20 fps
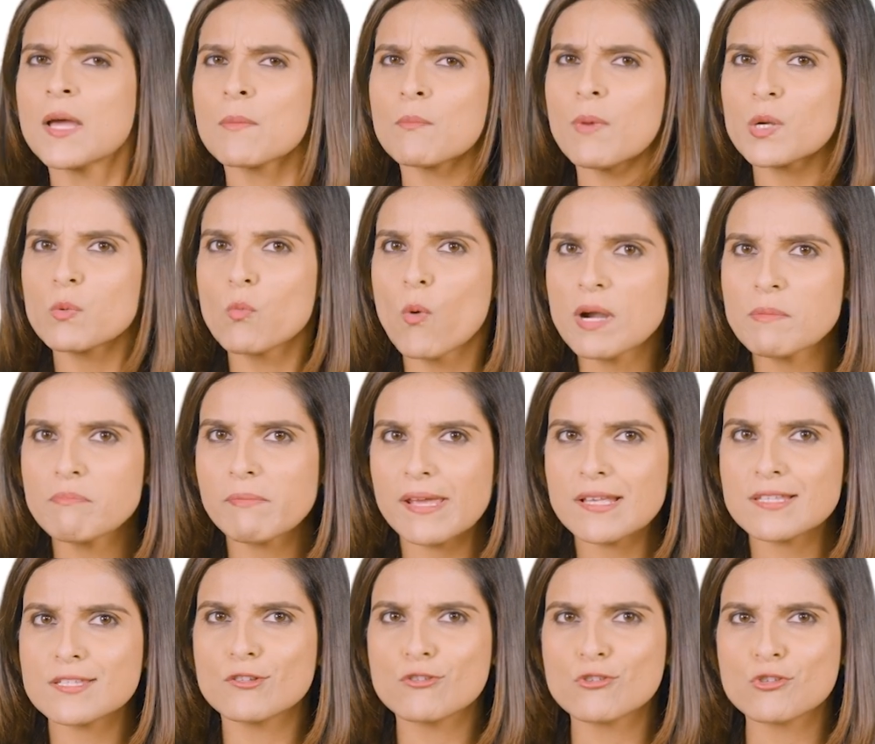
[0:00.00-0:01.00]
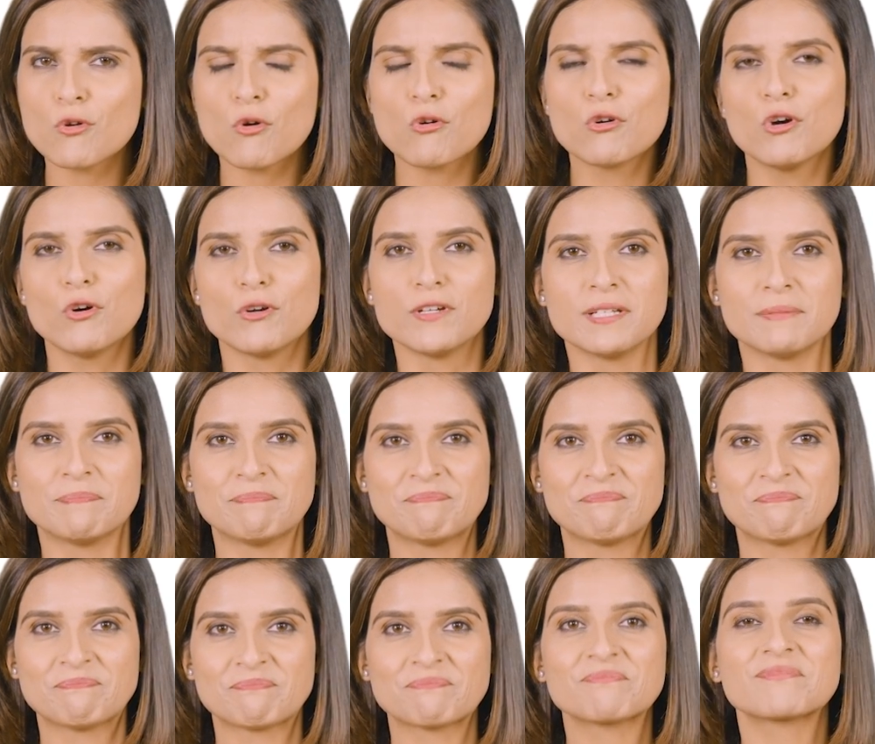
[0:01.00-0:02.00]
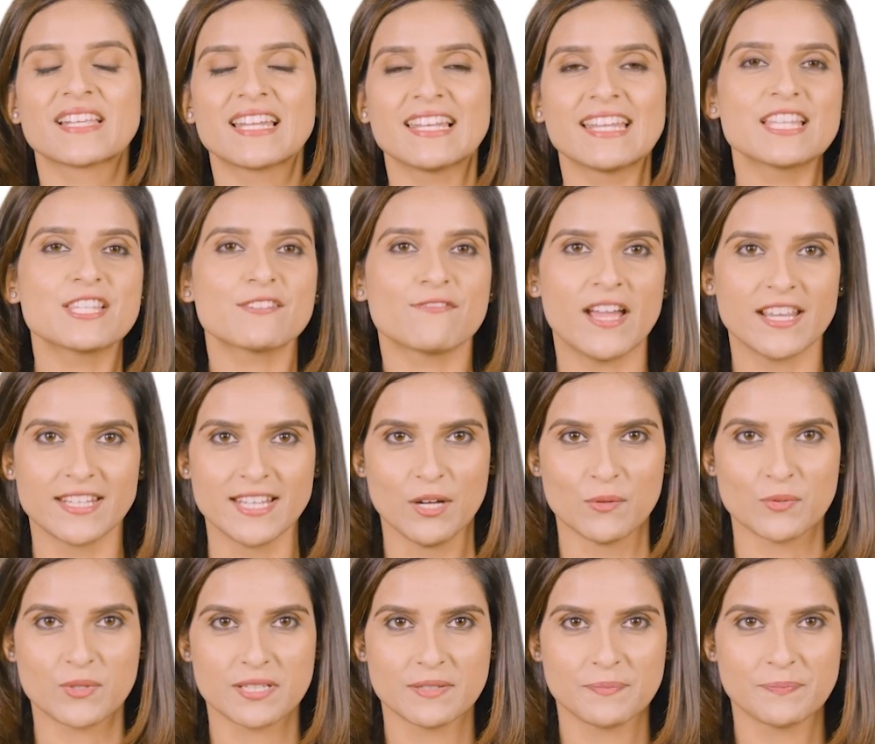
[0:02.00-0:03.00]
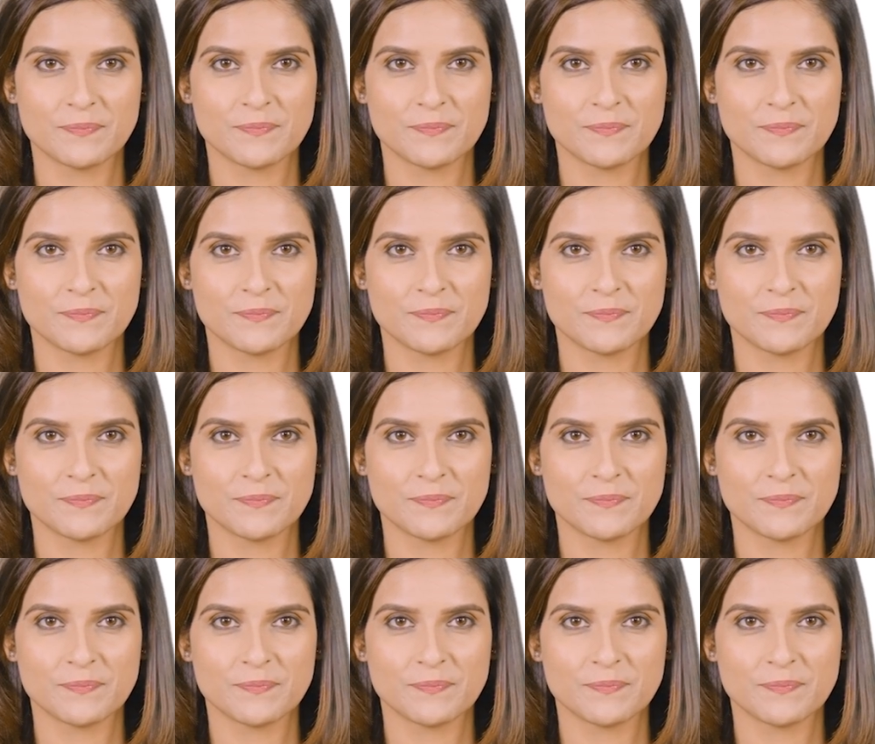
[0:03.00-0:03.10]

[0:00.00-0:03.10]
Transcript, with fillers: But what makes it so good? Let's find out.